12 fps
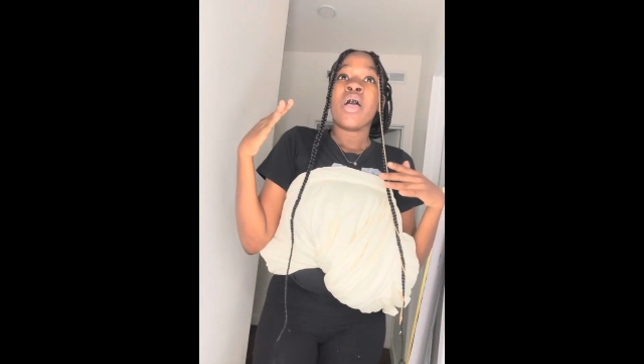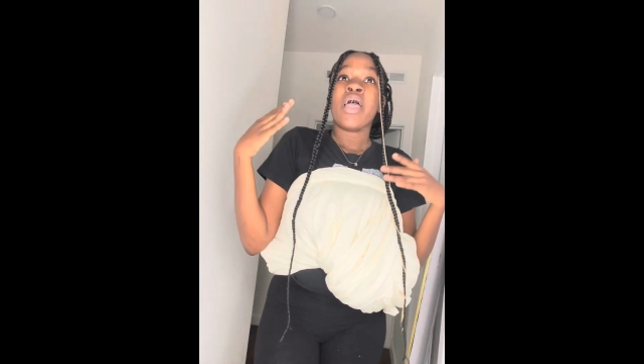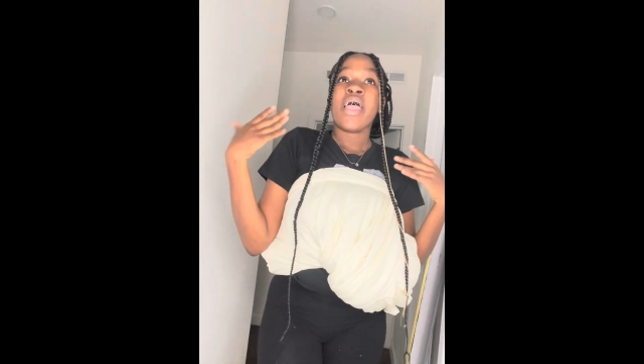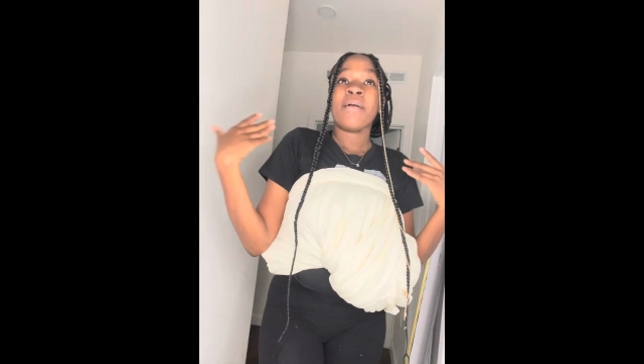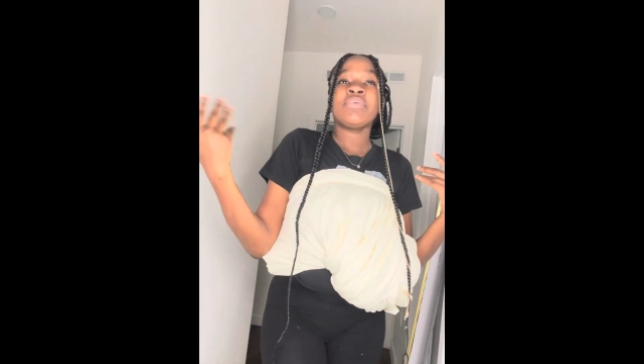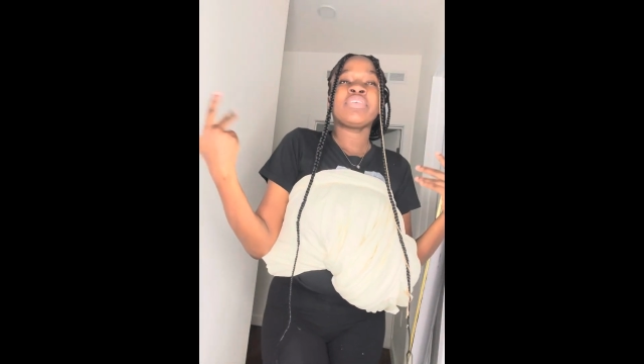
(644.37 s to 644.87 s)

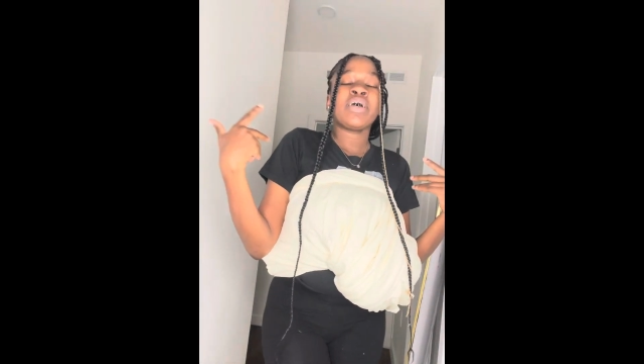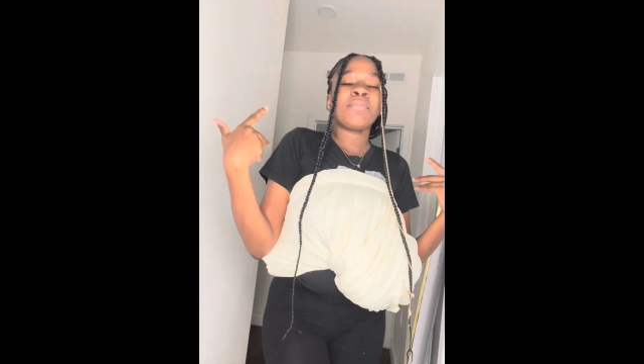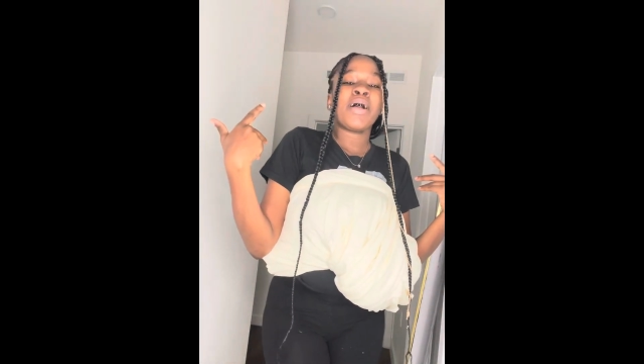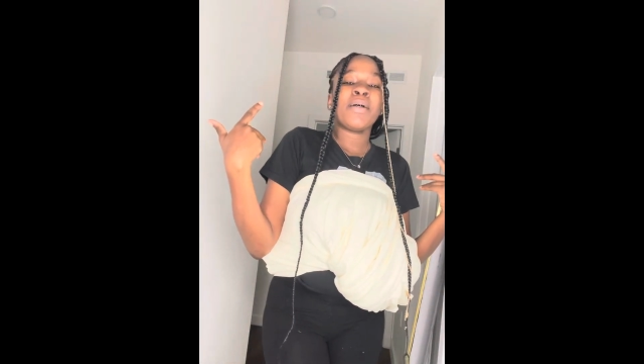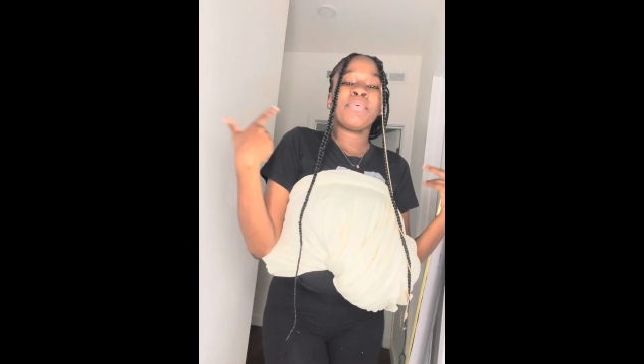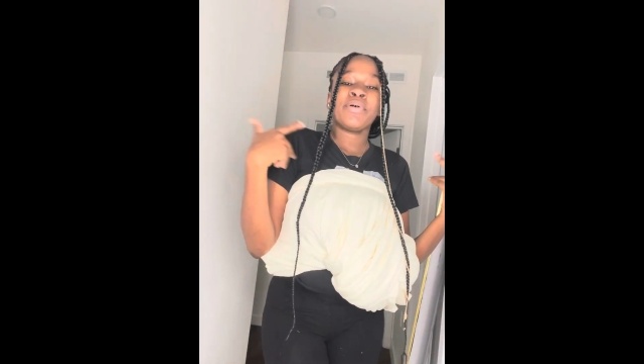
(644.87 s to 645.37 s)
every time
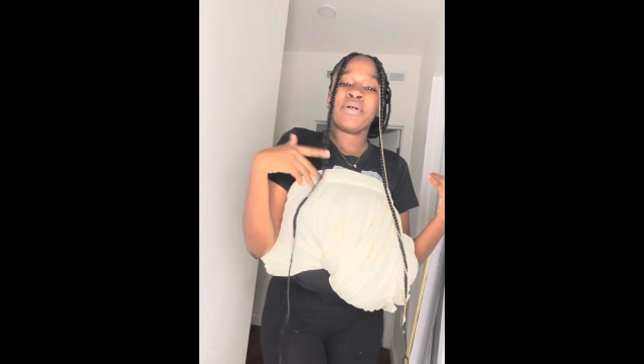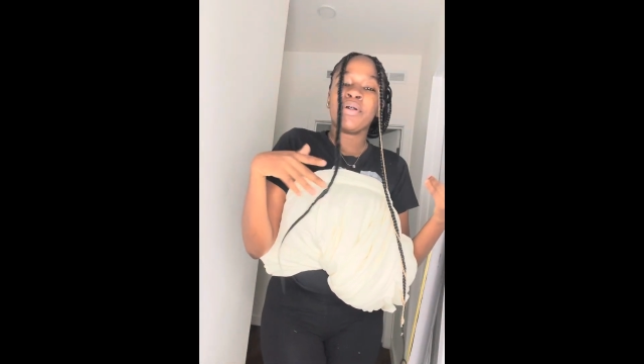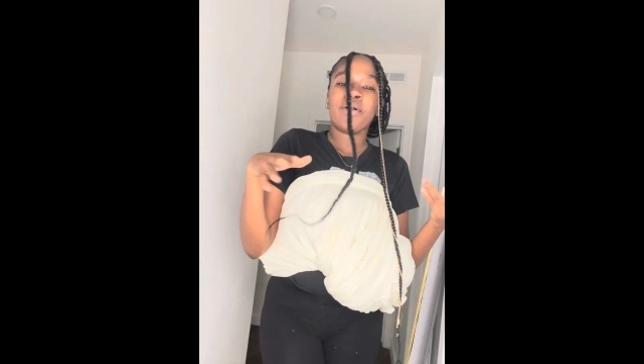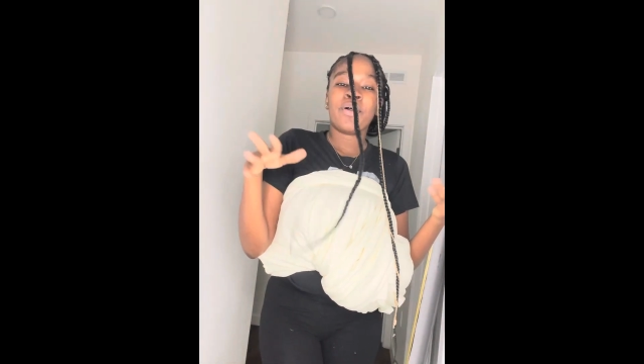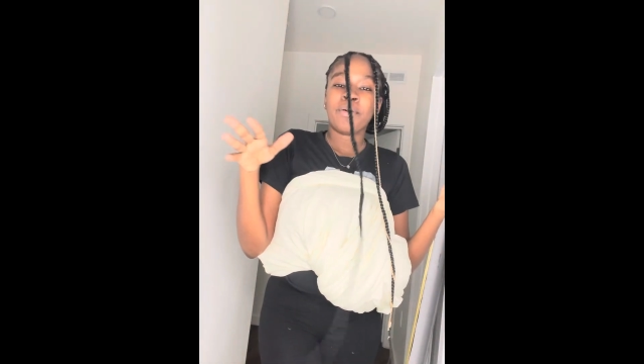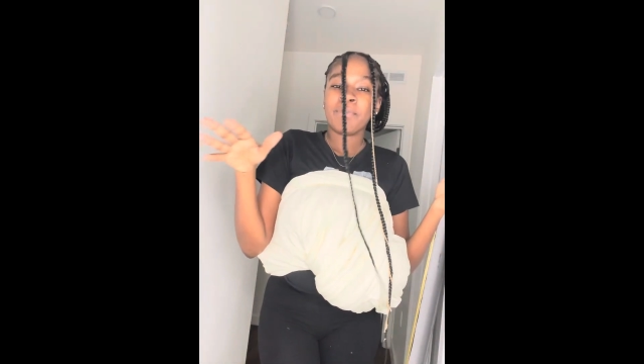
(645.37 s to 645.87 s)
I put her
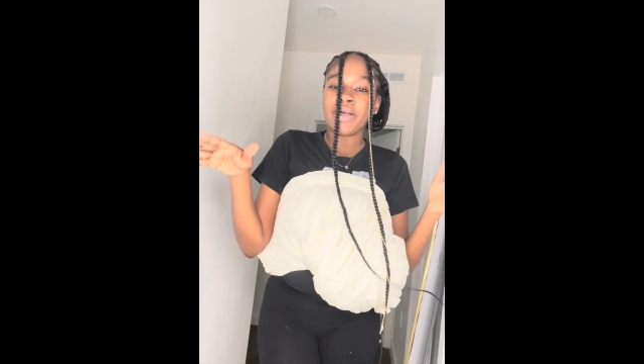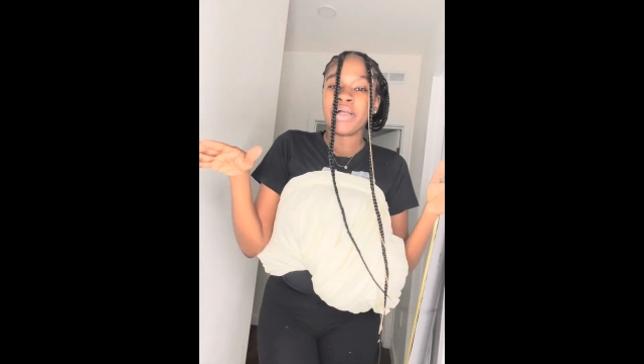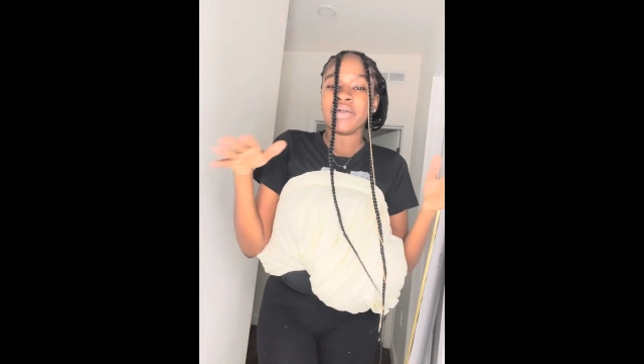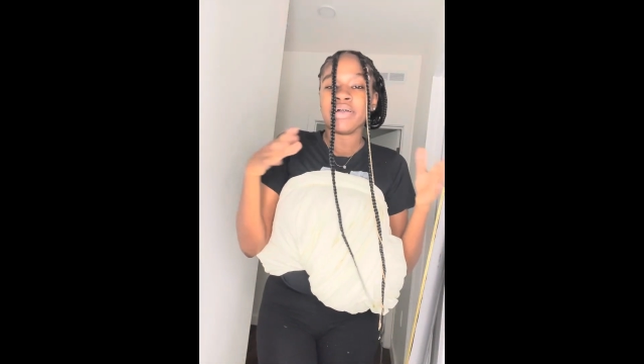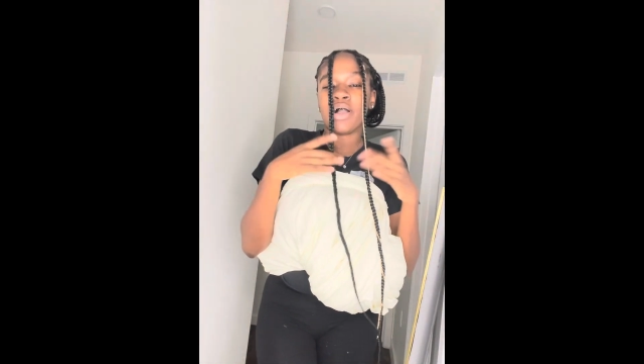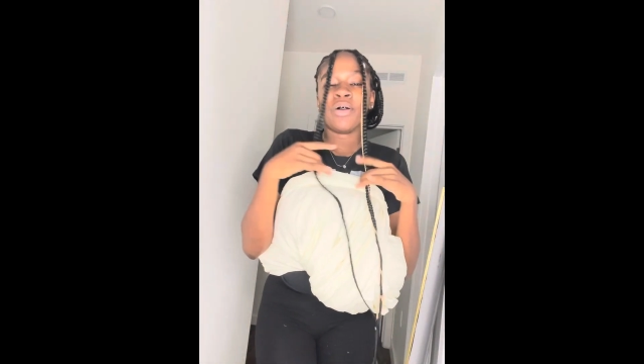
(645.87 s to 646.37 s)
on my,
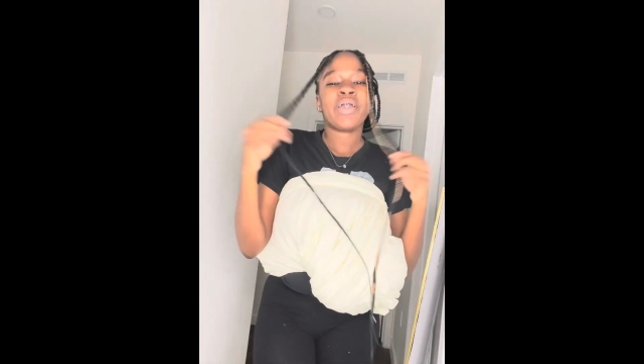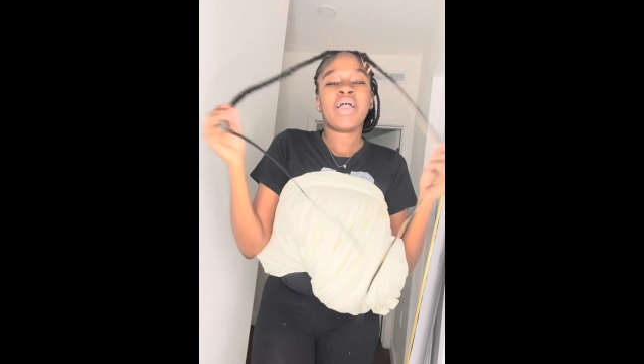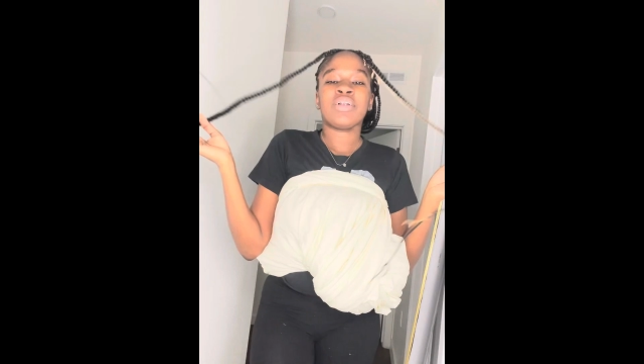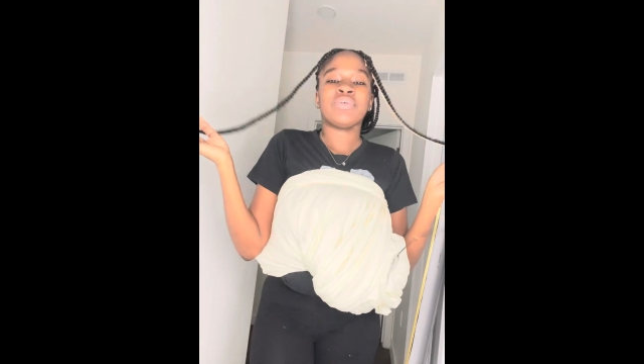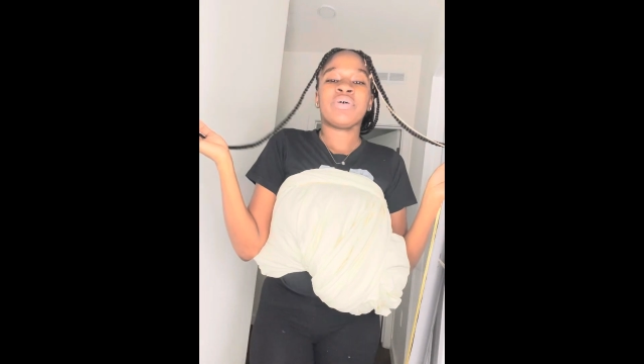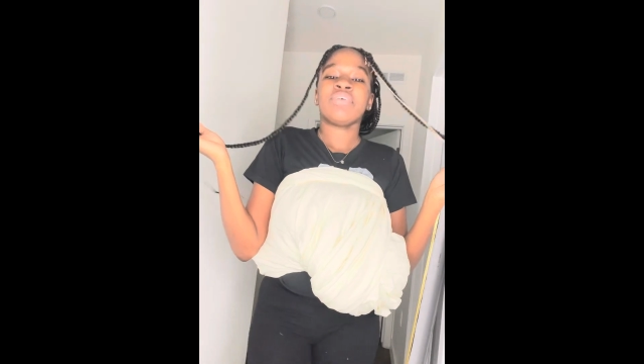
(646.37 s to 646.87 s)
okay, I
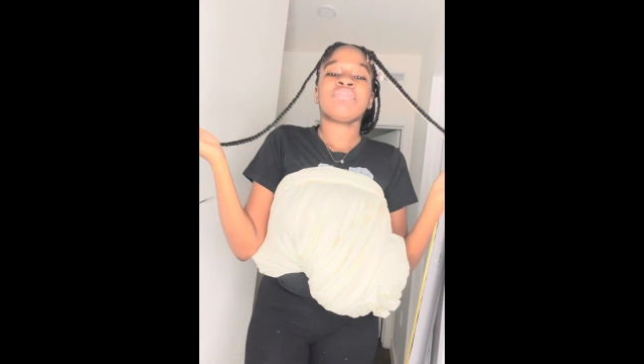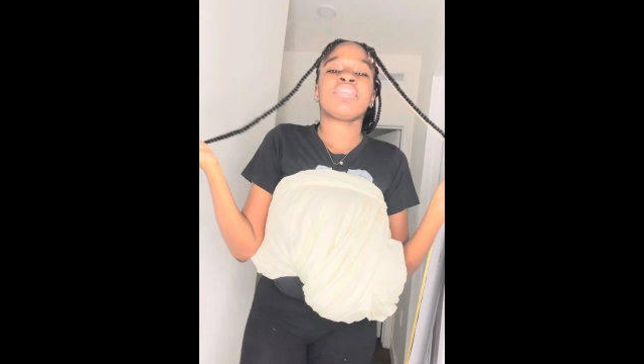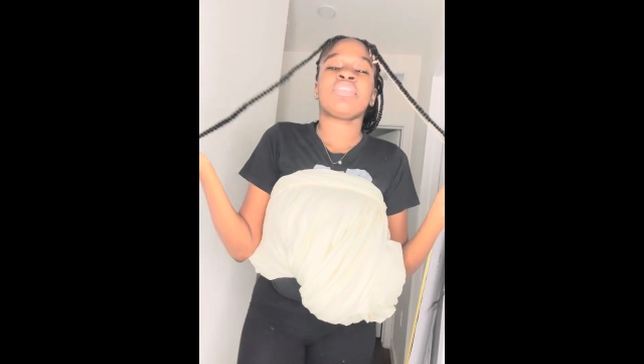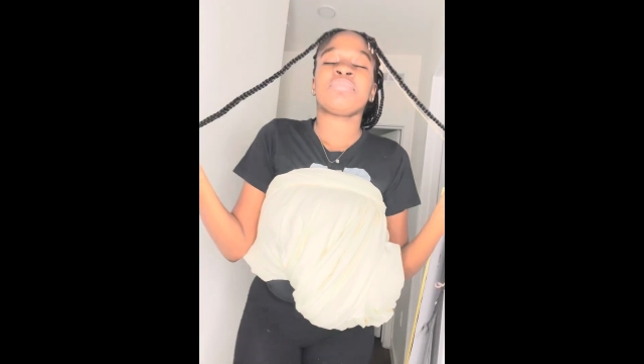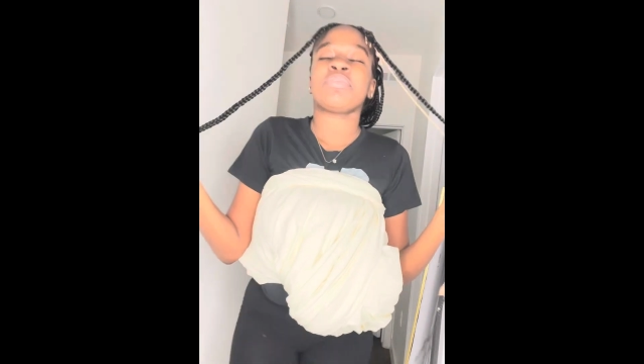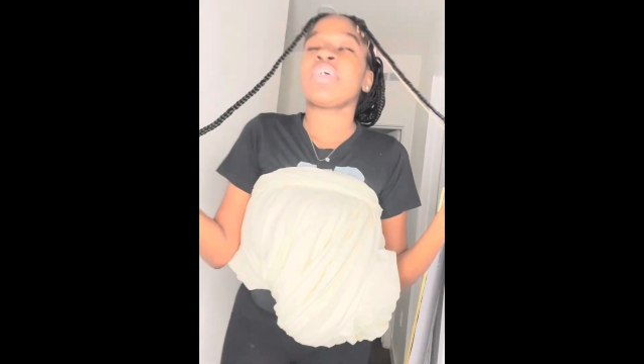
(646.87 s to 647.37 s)
don't have to
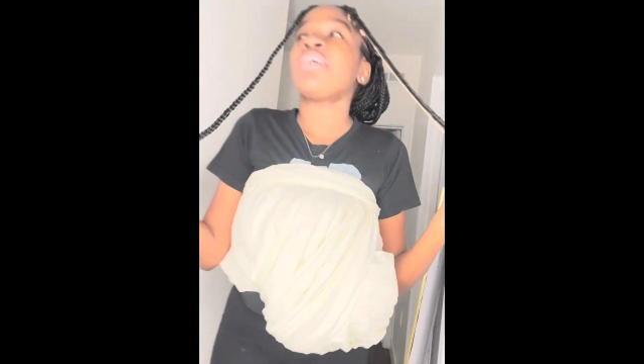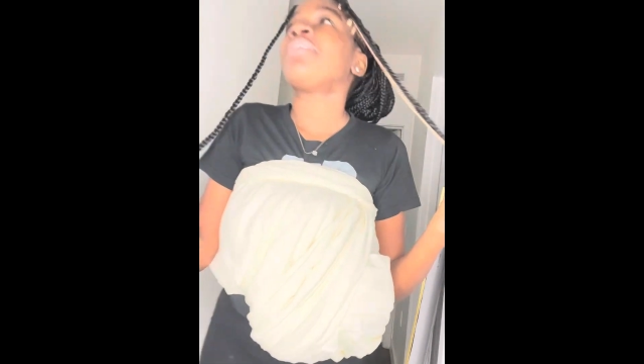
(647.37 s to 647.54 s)
explain all